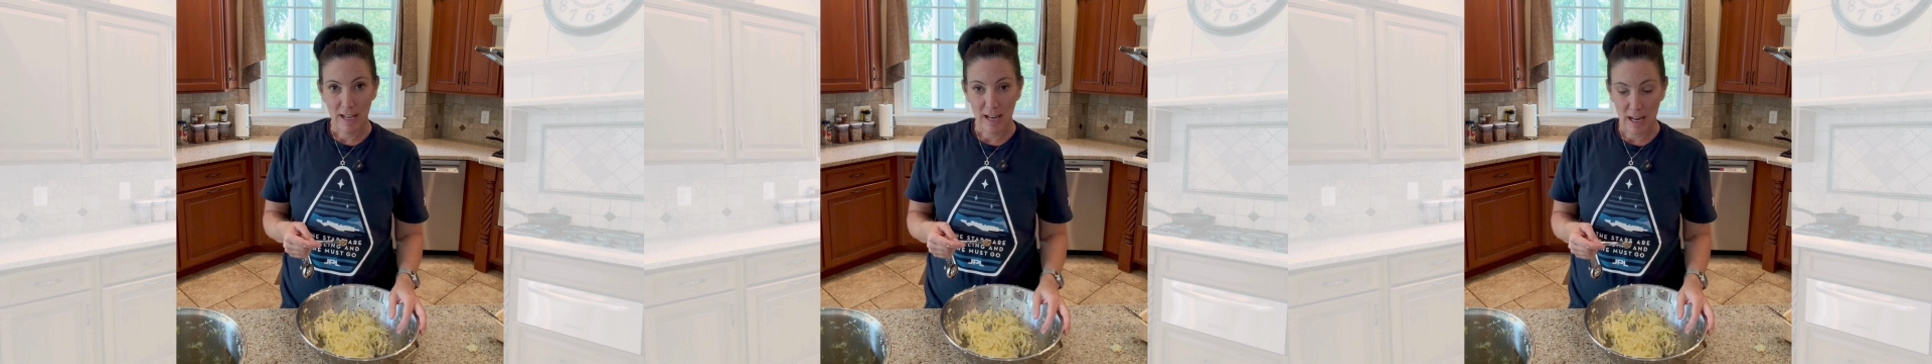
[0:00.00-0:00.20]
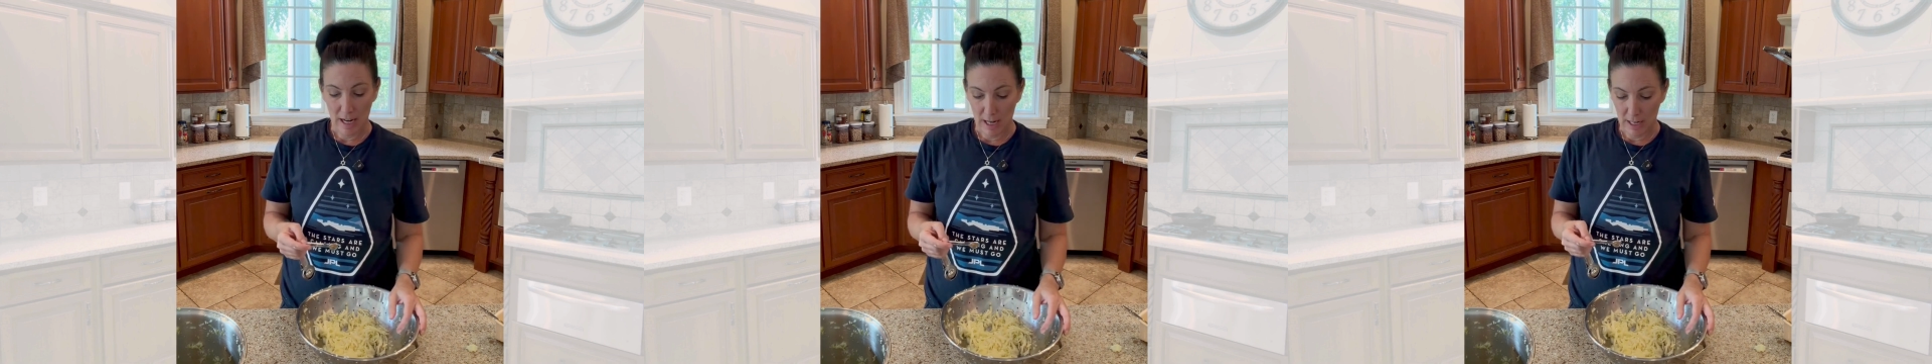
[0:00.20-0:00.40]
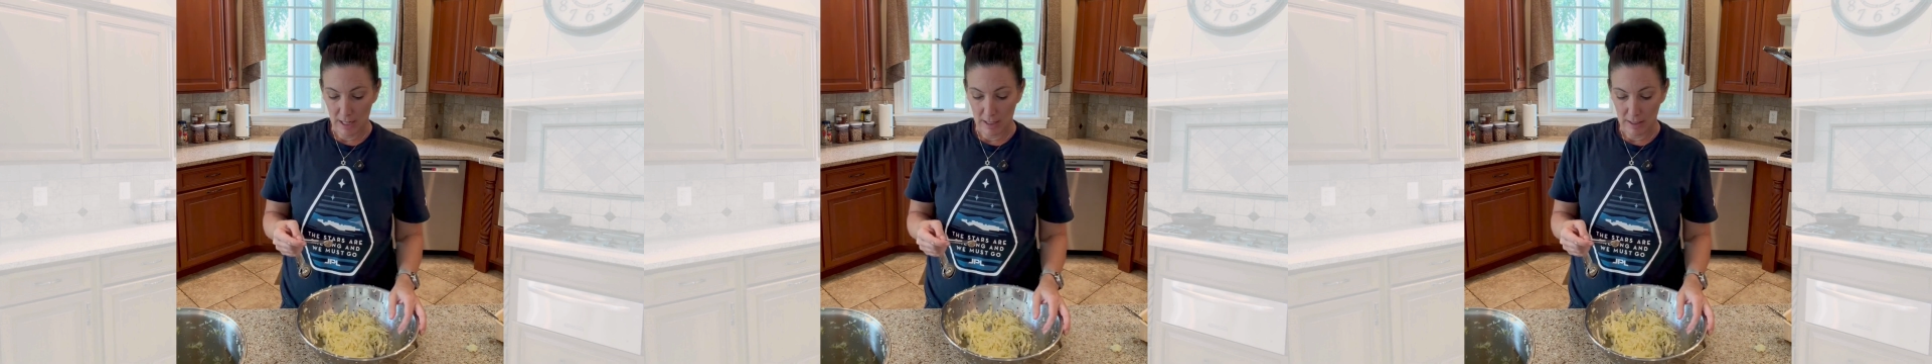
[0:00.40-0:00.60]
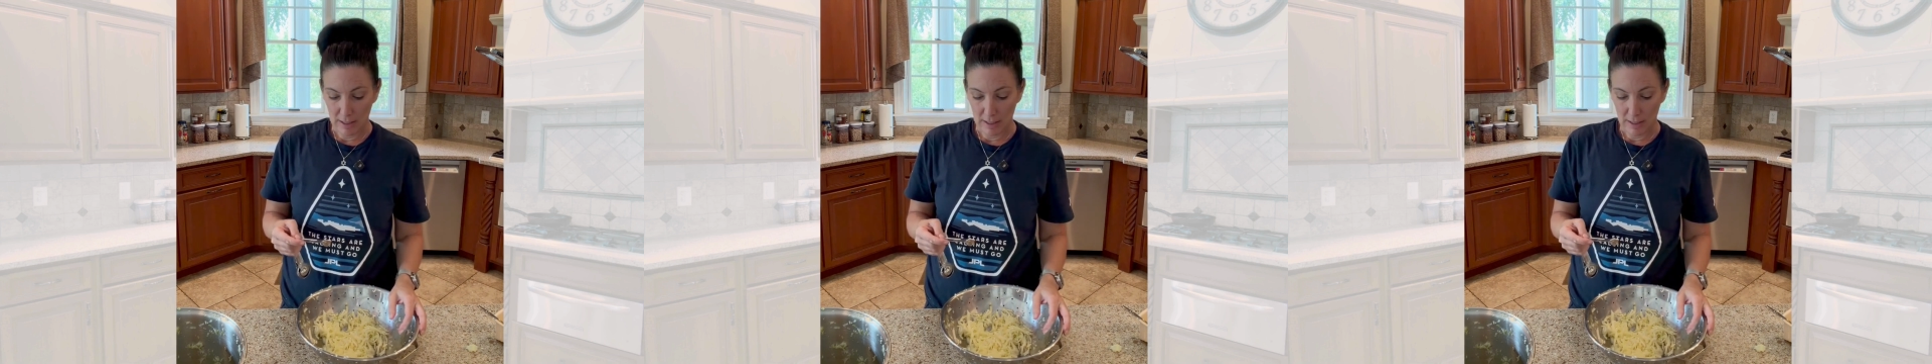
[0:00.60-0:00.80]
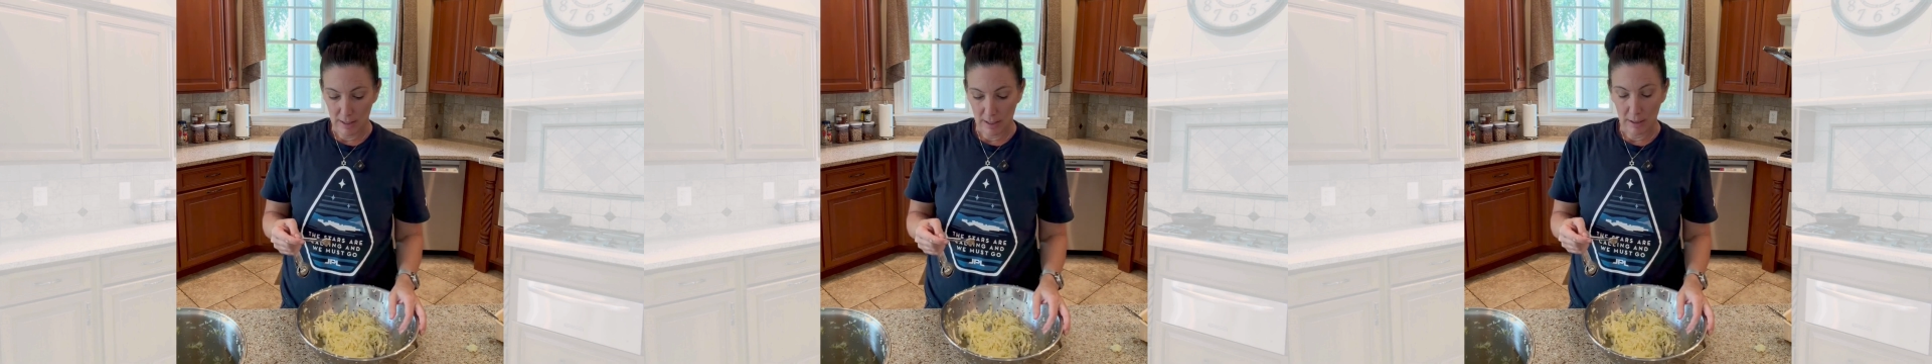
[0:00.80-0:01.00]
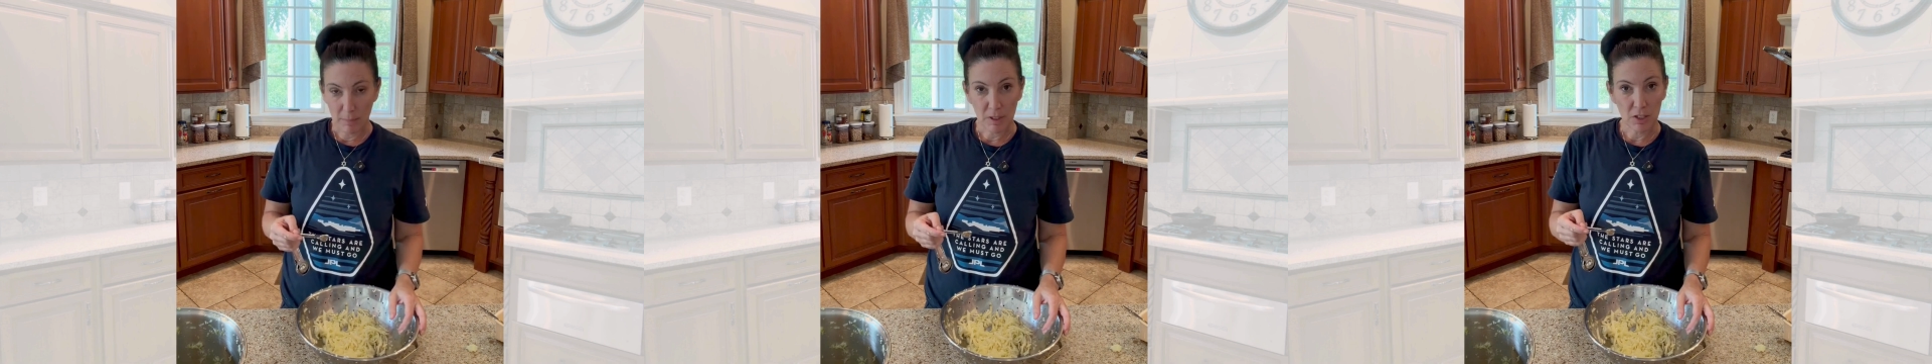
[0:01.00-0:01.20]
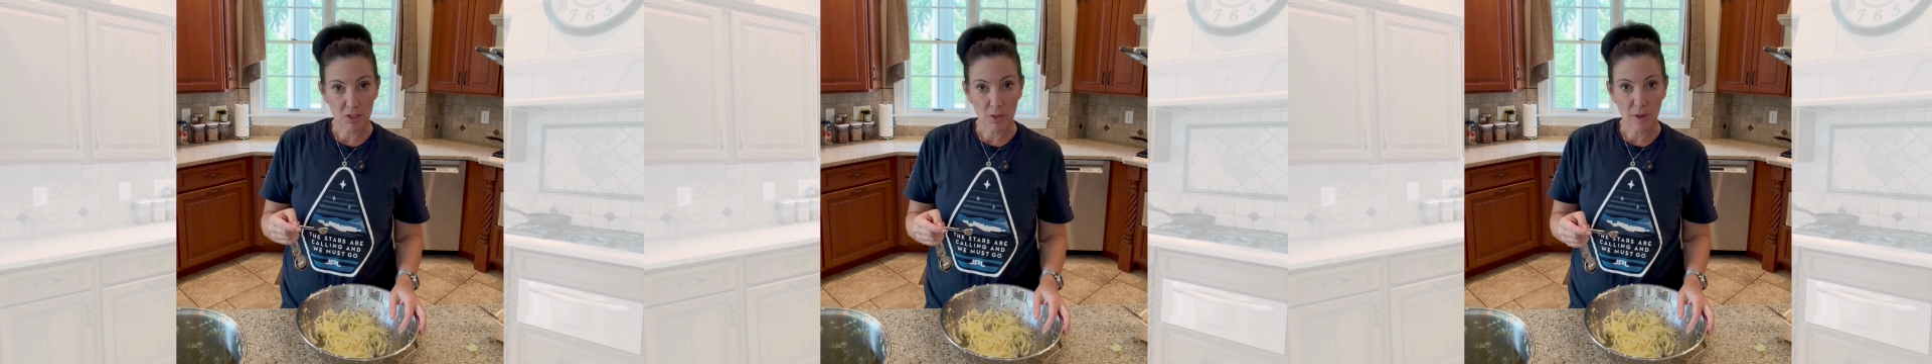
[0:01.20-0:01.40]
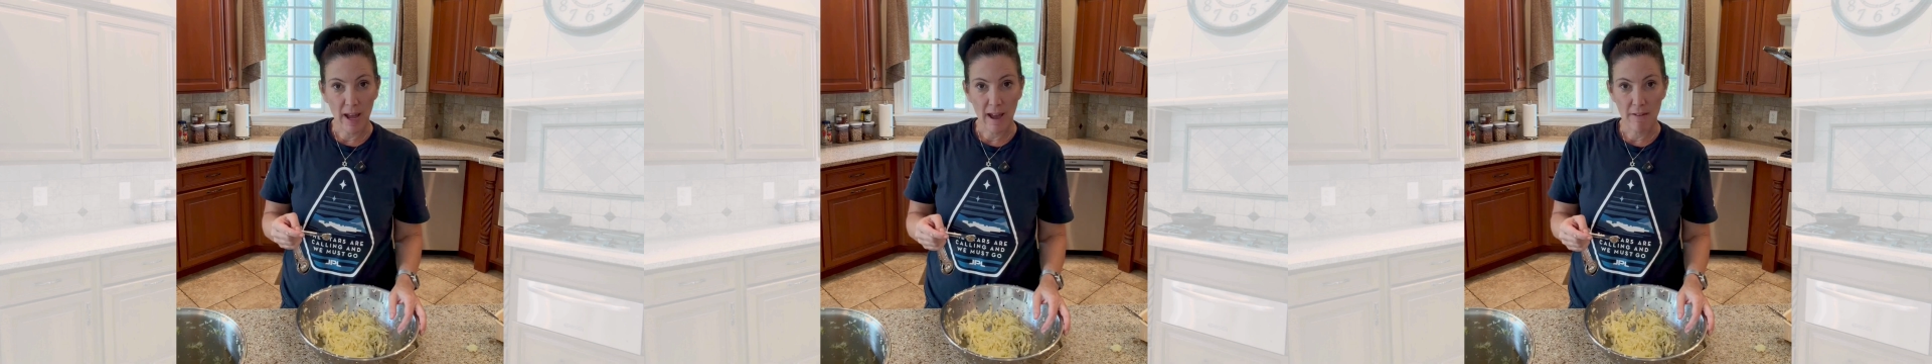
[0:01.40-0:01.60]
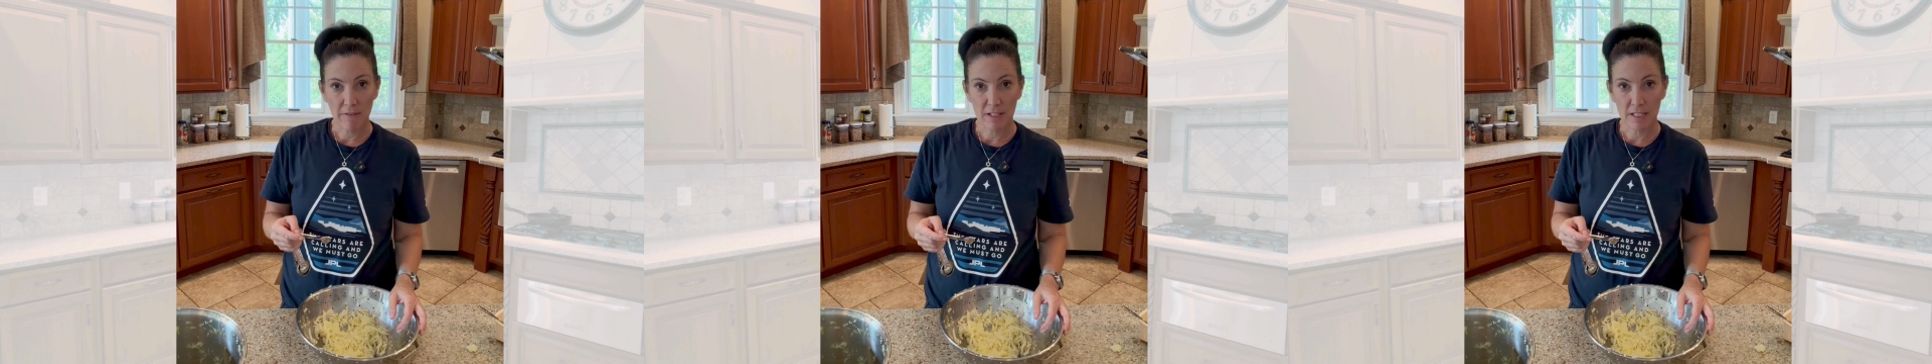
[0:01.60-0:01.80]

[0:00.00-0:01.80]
and I'm going to do a ½